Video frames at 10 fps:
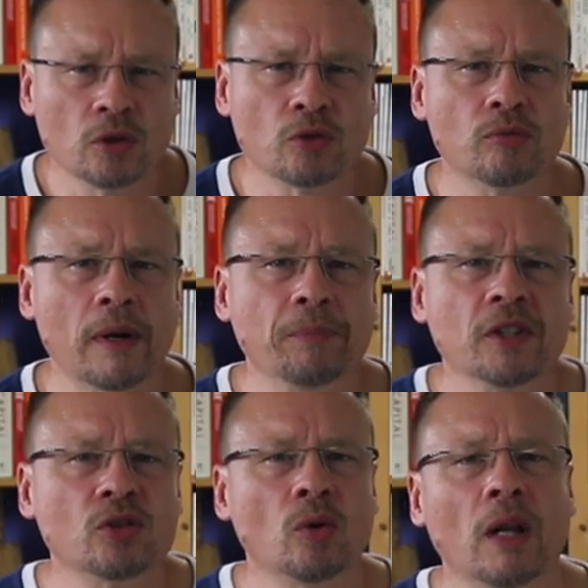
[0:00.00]
So to
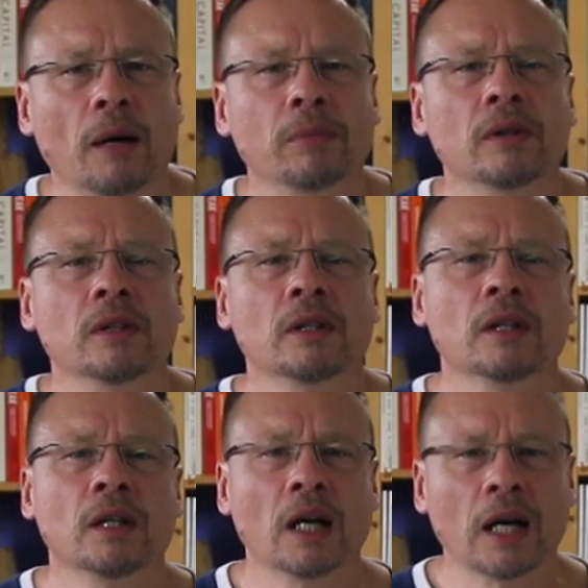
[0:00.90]
wrap this all up,
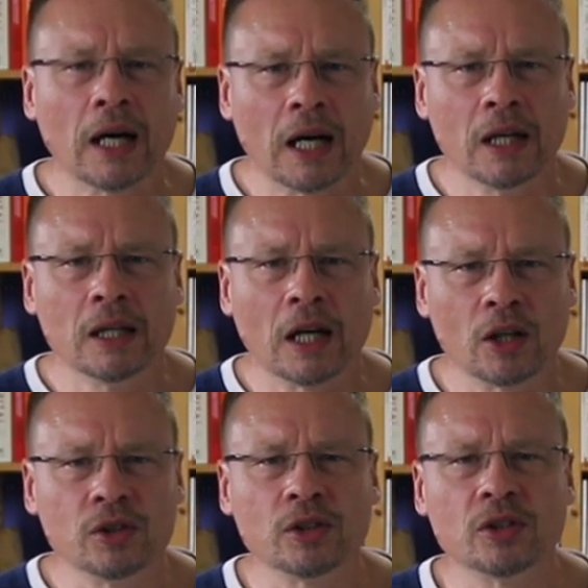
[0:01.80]

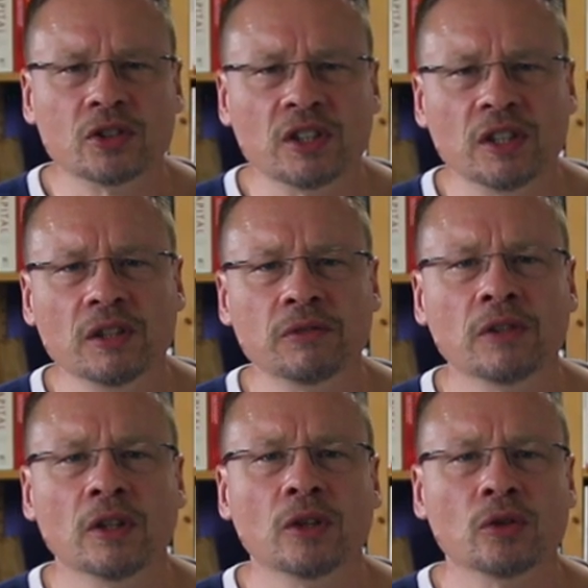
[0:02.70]
how do you
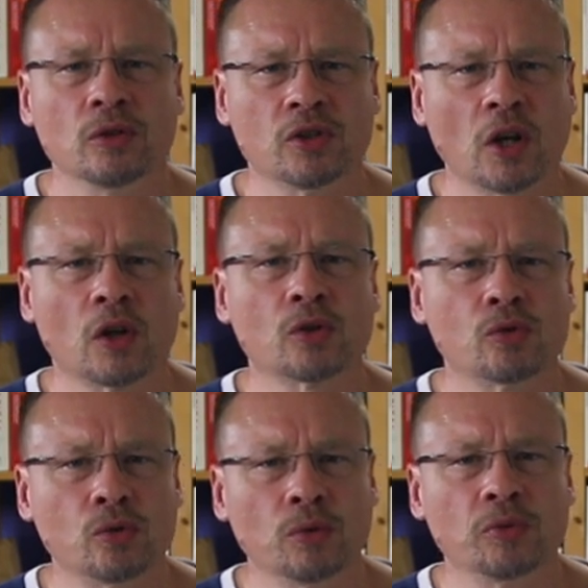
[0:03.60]
conceive your
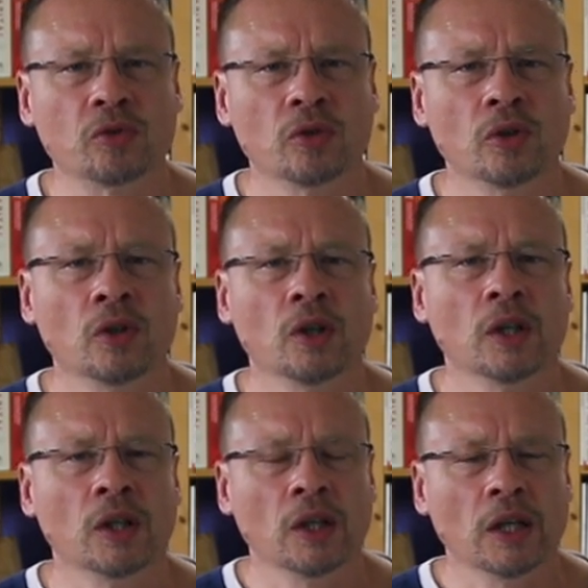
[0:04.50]
target groups
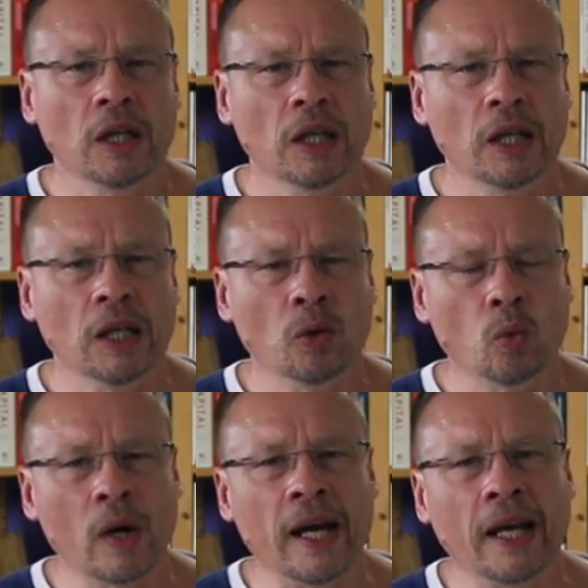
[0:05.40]
in
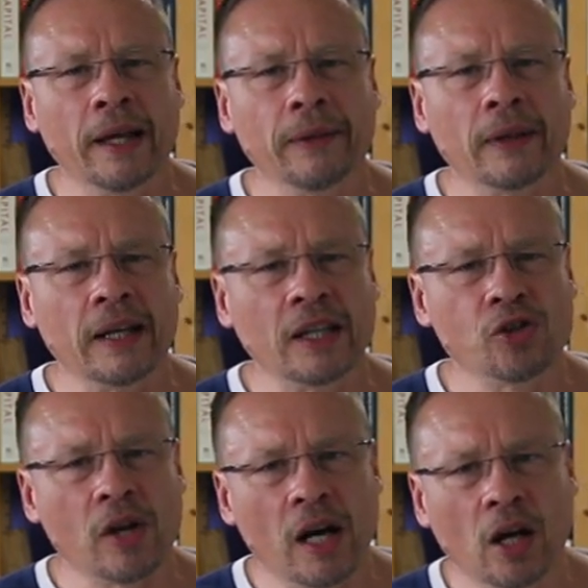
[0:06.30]
a way that
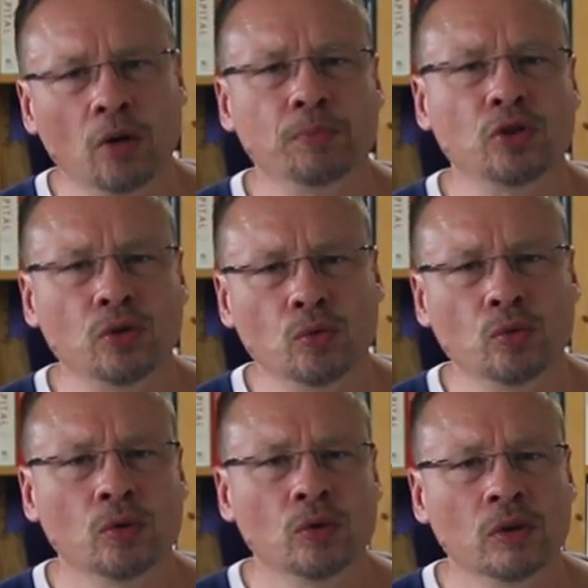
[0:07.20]
actually helps
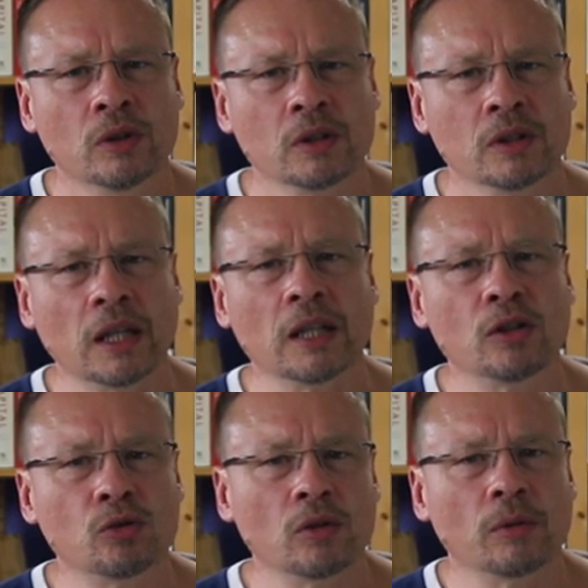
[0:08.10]
you
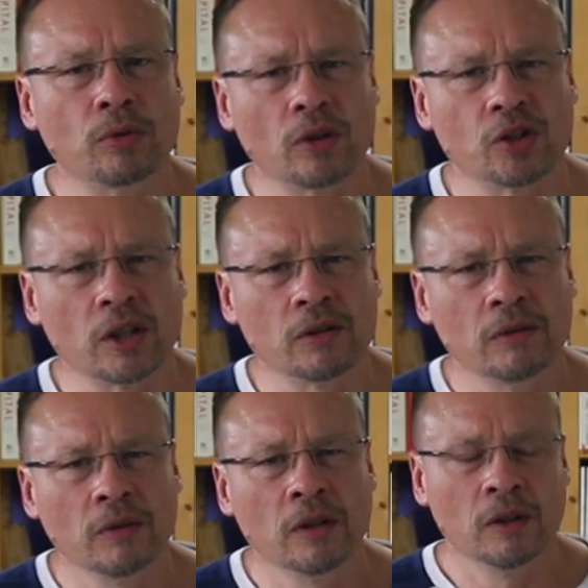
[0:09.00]
getting to your
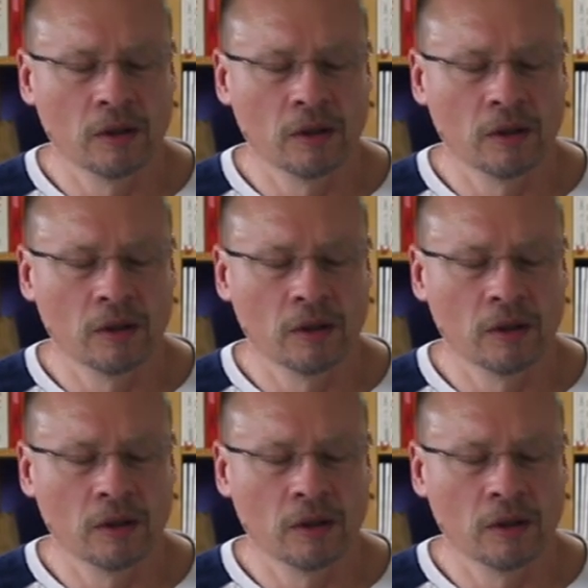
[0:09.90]
project?